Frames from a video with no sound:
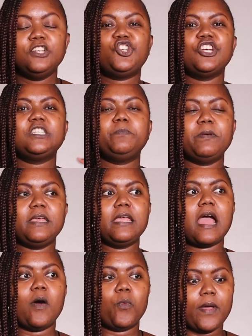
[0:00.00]
just
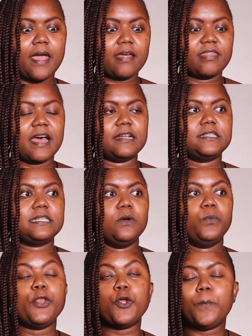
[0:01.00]
be aware that
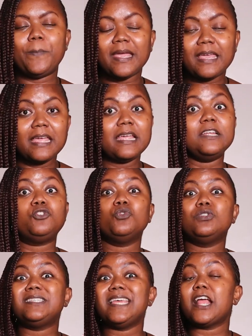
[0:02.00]
when you're baking, it
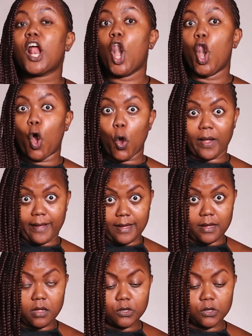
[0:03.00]
will take longer